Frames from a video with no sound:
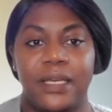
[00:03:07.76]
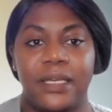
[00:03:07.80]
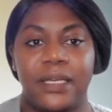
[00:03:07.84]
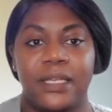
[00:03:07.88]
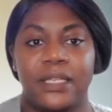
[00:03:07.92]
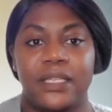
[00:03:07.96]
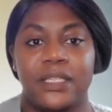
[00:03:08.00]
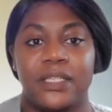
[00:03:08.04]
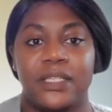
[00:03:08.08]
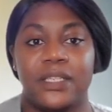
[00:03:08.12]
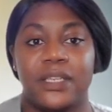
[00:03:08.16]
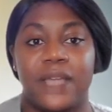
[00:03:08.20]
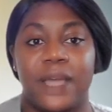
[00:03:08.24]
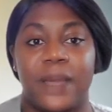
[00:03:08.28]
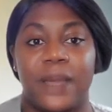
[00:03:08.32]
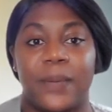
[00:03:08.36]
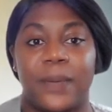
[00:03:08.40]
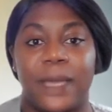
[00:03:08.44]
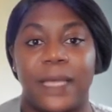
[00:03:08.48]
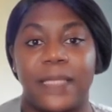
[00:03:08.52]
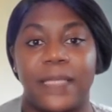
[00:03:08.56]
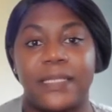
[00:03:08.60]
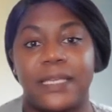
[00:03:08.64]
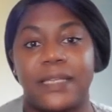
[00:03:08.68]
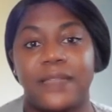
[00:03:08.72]
So now
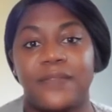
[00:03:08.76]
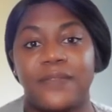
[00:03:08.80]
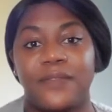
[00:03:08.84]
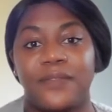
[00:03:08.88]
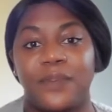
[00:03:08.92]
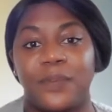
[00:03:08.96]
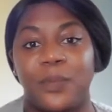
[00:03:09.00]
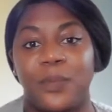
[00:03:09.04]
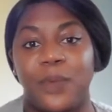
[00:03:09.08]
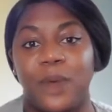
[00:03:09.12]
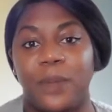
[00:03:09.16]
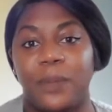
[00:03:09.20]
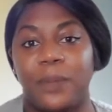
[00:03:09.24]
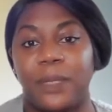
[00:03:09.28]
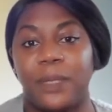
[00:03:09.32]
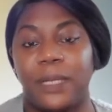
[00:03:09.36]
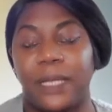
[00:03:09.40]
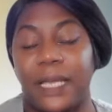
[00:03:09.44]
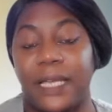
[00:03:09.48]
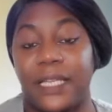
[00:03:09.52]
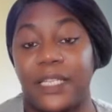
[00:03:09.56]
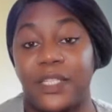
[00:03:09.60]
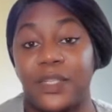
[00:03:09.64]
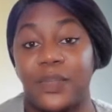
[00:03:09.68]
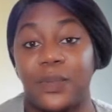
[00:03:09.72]
getting from one
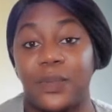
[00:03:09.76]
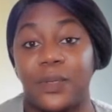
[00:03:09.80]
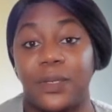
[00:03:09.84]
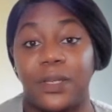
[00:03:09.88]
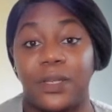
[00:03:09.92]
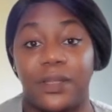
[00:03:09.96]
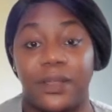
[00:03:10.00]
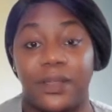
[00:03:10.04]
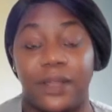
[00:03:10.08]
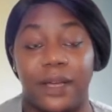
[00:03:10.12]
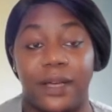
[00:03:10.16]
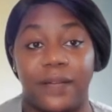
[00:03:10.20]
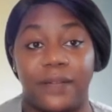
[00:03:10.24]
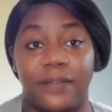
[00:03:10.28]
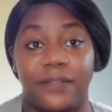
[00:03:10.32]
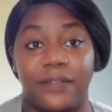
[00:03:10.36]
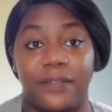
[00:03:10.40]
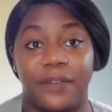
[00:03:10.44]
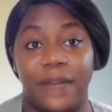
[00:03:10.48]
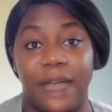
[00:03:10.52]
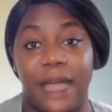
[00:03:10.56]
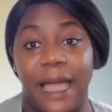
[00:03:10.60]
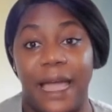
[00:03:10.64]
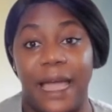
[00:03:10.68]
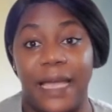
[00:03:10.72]
place to another for
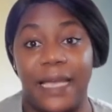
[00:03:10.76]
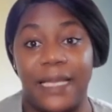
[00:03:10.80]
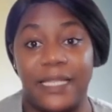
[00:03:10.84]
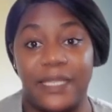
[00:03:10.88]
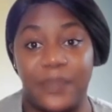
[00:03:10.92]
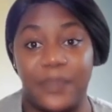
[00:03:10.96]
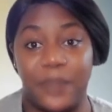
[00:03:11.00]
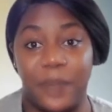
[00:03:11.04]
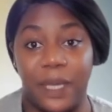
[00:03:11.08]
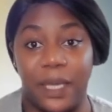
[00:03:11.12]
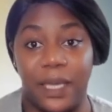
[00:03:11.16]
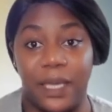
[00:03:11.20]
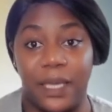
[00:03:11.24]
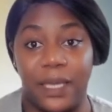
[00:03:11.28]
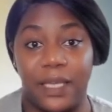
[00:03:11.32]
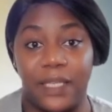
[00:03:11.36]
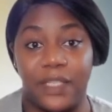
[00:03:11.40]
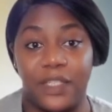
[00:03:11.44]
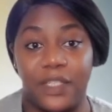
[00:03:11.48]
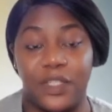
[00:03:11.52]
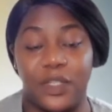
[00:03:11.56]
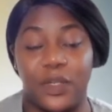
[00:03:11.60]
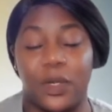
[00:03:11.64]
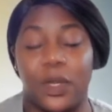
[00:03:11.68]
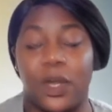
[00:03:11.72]
an ISP
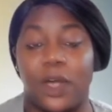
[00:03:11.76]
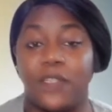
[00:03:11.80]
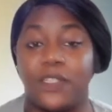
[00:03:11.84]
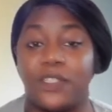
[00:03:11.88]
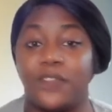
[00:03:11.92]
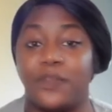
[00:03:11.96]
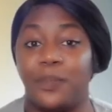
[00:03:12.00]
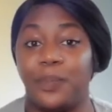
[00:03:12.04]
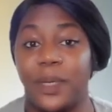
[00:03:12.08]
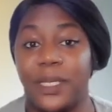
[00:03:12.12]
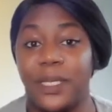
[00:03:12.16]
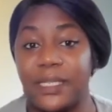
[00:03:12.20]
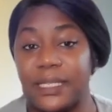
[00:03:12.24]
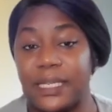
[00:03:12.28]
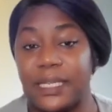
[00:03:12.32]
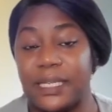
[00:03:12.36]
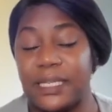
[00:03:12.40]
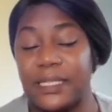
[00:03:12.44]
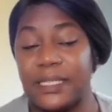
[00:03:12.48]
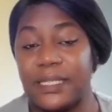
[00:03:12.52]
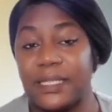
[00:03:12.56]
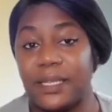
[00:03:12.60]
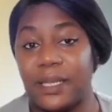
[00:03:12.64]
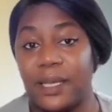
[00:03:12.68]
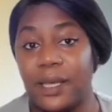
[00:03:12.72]
is your cost of
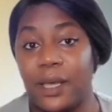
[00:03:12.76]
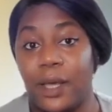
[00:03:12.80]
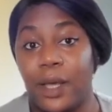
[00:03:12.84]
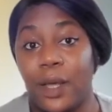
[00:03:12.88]
business.